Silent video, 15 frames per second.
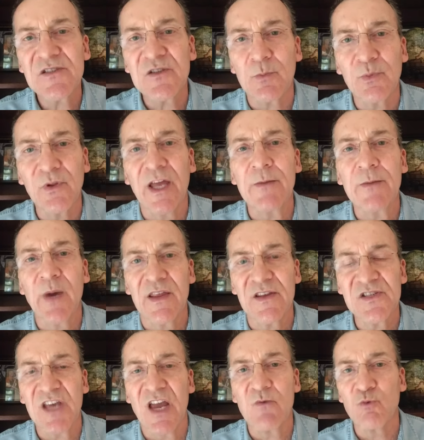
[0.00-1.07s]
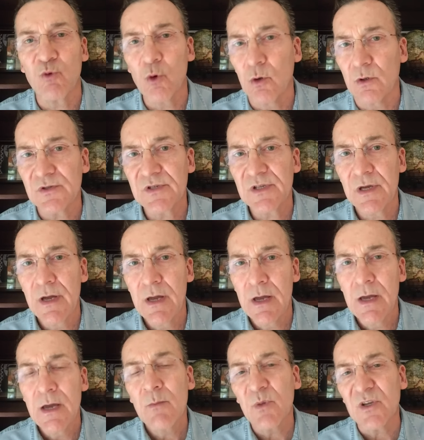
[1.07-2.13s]
to play by the same rules.
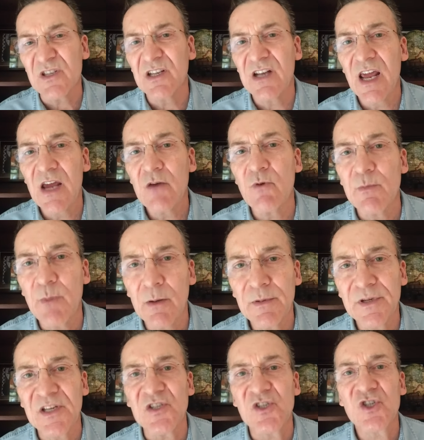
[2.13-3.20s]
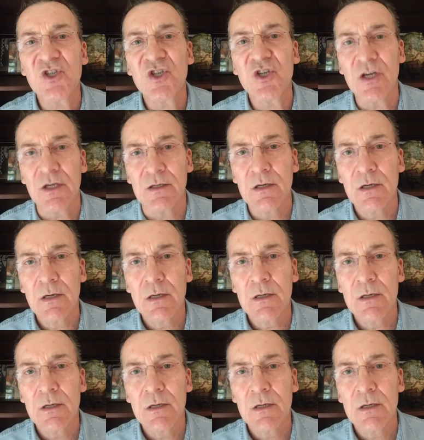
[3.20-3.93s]
But today, Republicans cheat